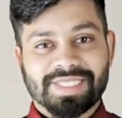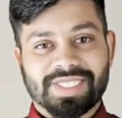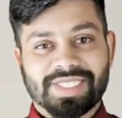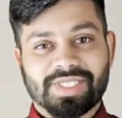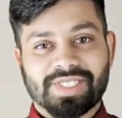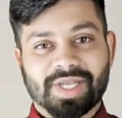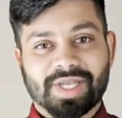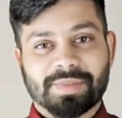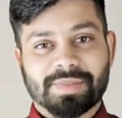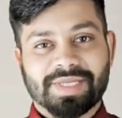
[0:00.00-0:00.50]

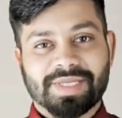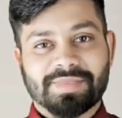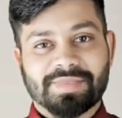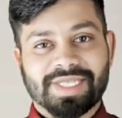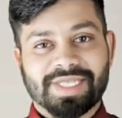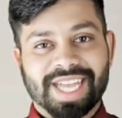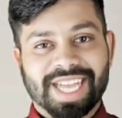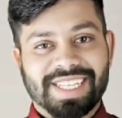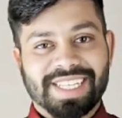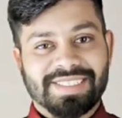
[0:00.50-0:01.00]

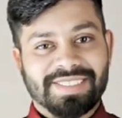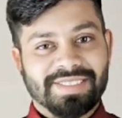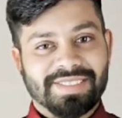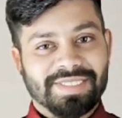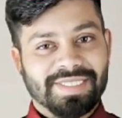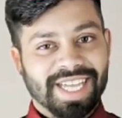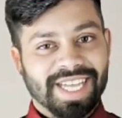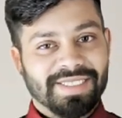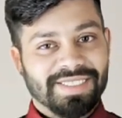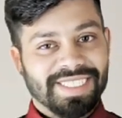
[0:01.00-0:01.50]
Descriptive tags
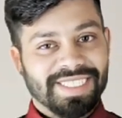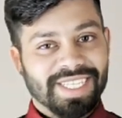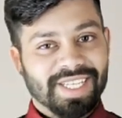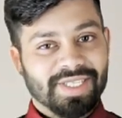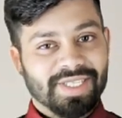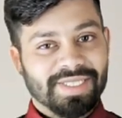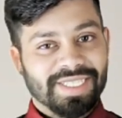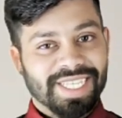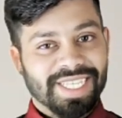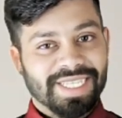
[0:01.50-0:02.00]
that
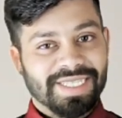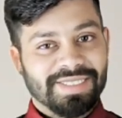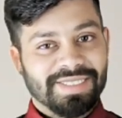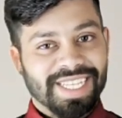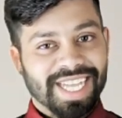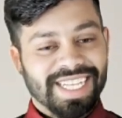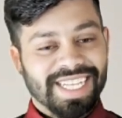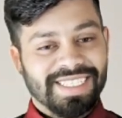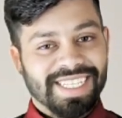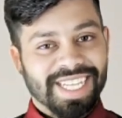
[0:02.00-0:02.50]
clearly
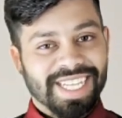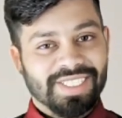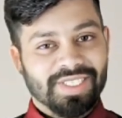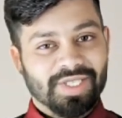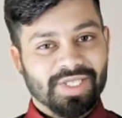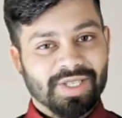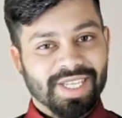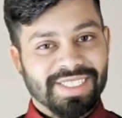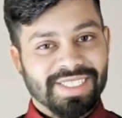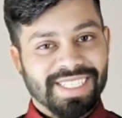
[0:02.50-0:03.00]
and
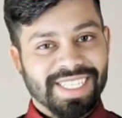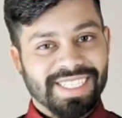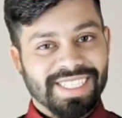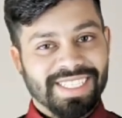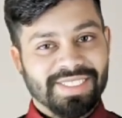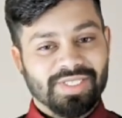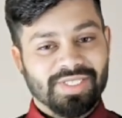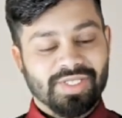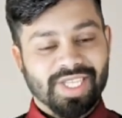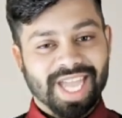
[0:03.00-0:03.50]
accurately
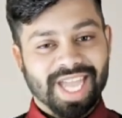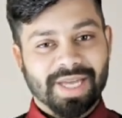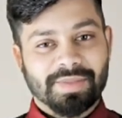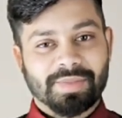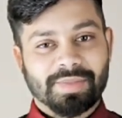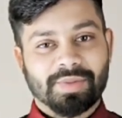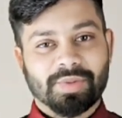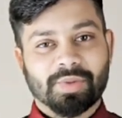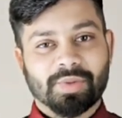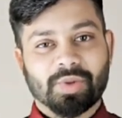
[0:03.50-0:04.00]

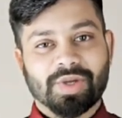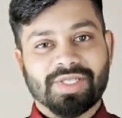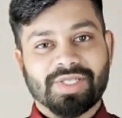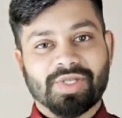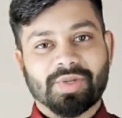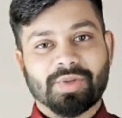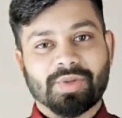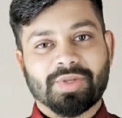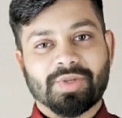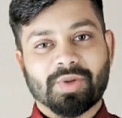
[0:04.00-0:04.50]
describe
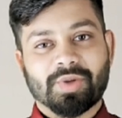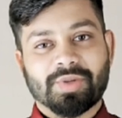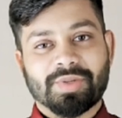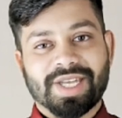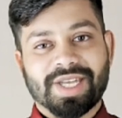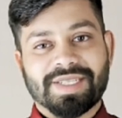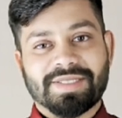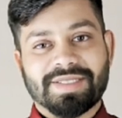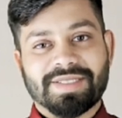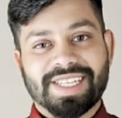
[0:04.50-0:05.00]
what your
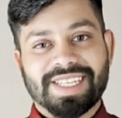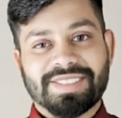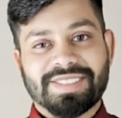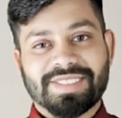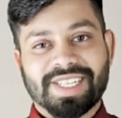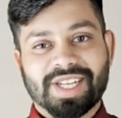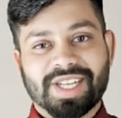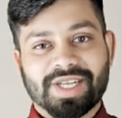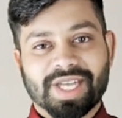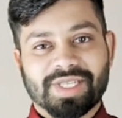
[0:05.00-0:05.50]
product
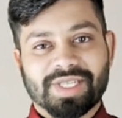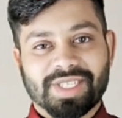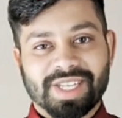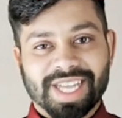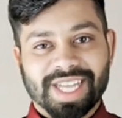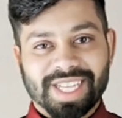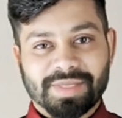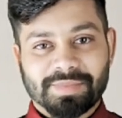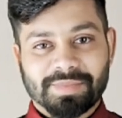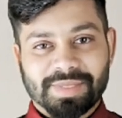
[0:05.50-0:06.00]
is are a
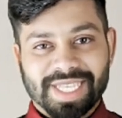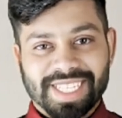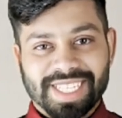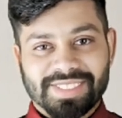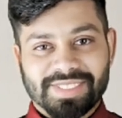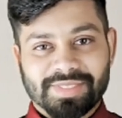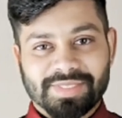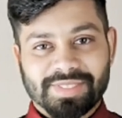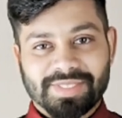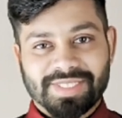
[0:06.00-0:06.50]
great
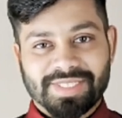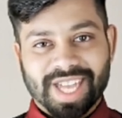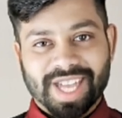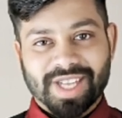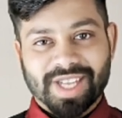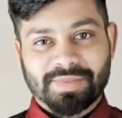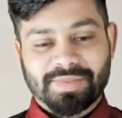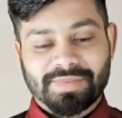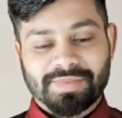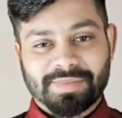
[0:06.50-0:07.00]
place to
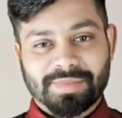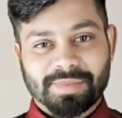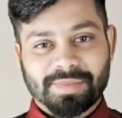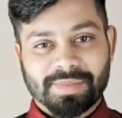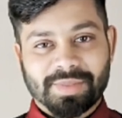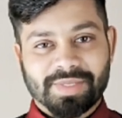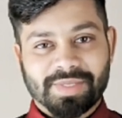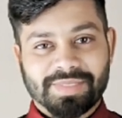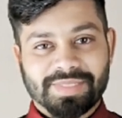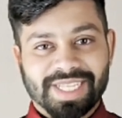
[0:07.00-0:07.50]
start,
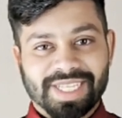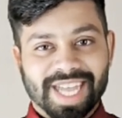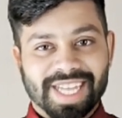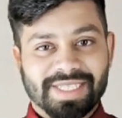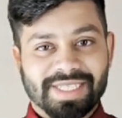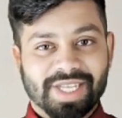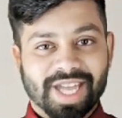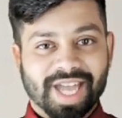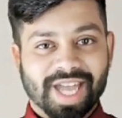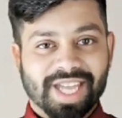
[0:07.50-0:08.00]
but
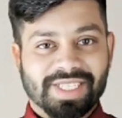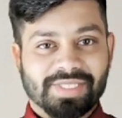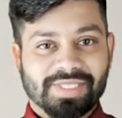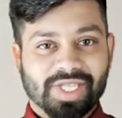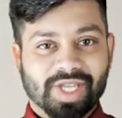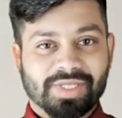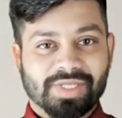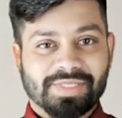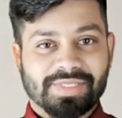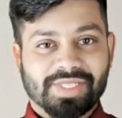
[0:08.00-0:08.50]
there are
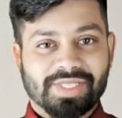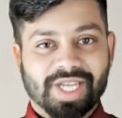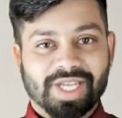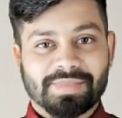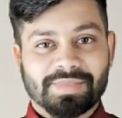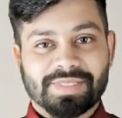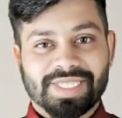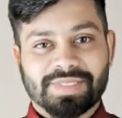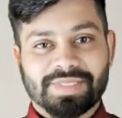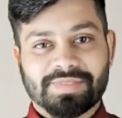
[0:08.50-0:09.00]
lots
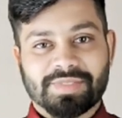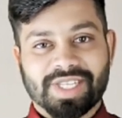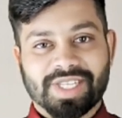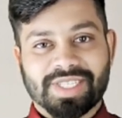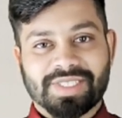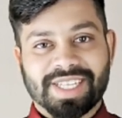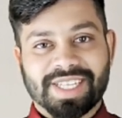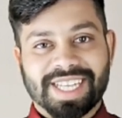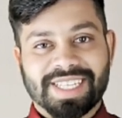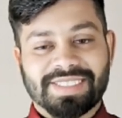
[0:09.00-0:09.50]
of
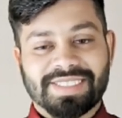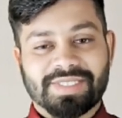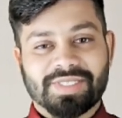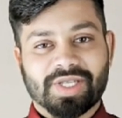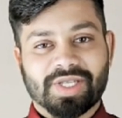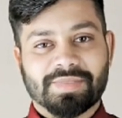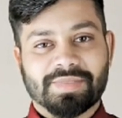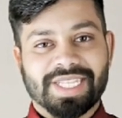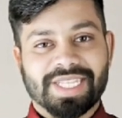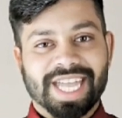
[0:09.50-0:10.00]
different kinds
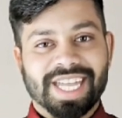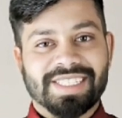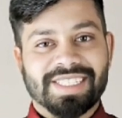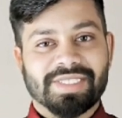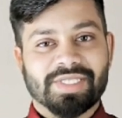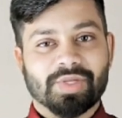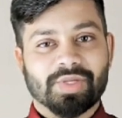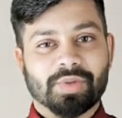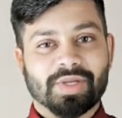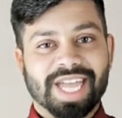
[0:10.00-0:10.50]
of
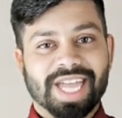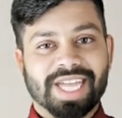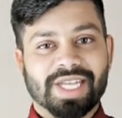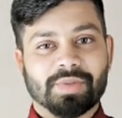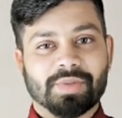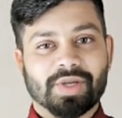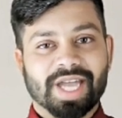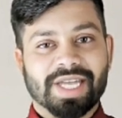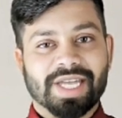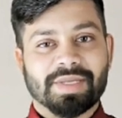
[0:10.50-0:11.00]
tags you
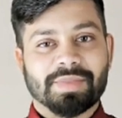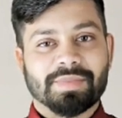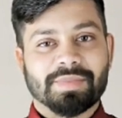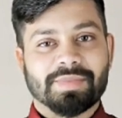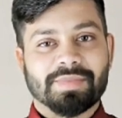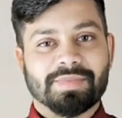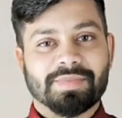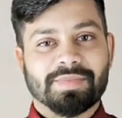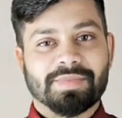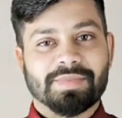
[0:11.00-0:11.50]
can try.
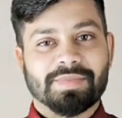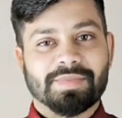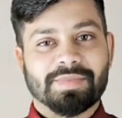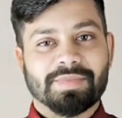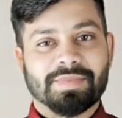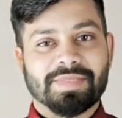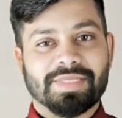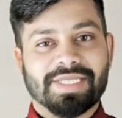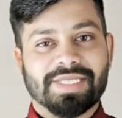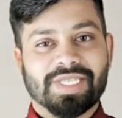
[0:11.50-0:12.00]

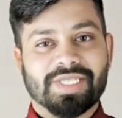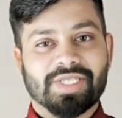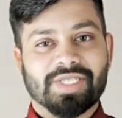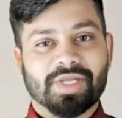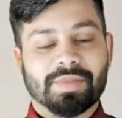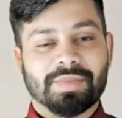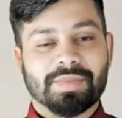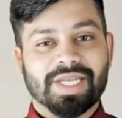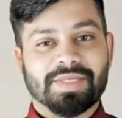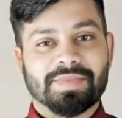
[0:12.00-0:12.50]

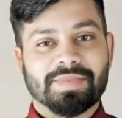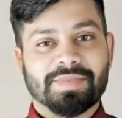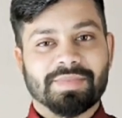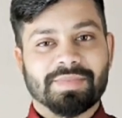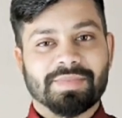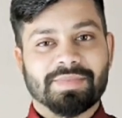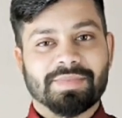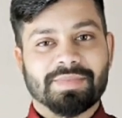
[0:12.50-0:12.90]
Descriptive.